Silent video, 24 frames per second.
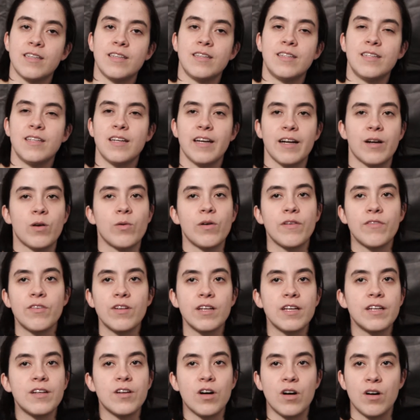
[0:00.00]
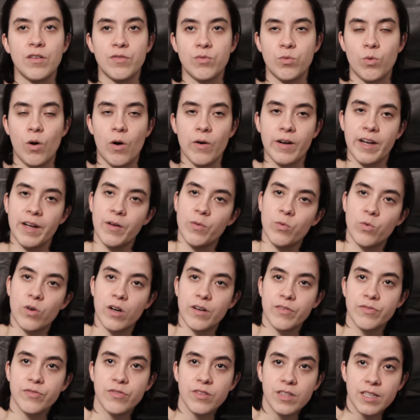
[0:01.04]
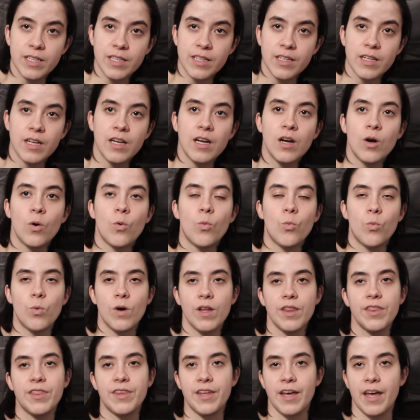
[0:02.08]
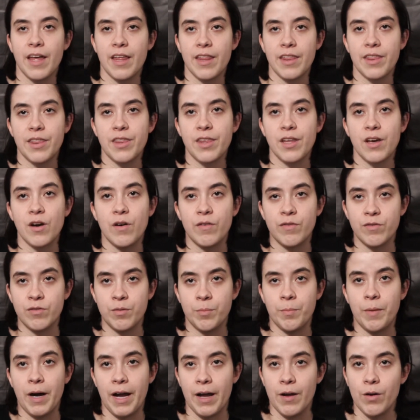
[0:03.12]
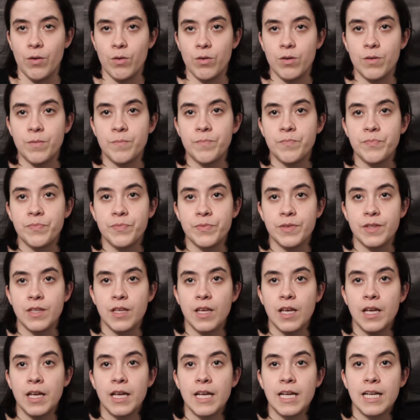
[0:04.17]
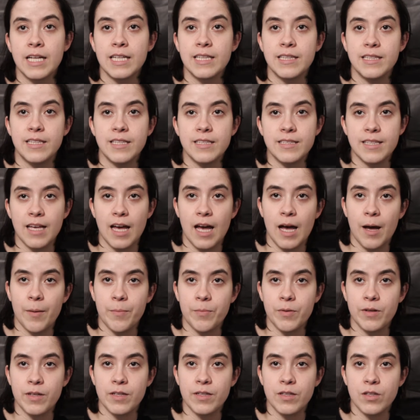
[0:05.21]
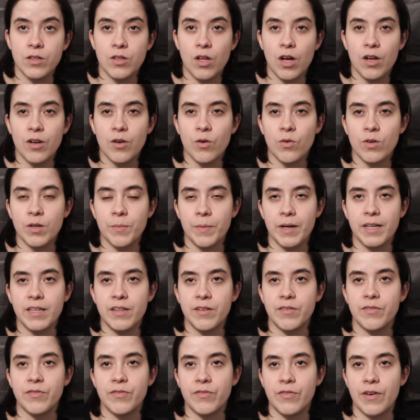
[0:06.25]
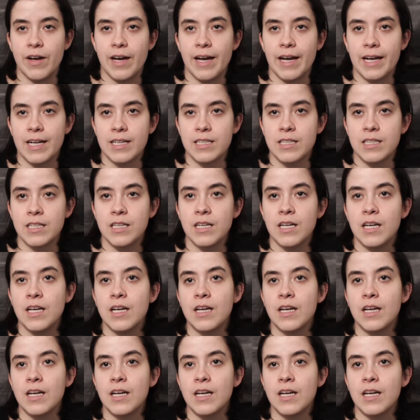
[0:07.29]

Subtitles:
the equivalent of walking roughly 1/10 of a mile. This happened not only by the fact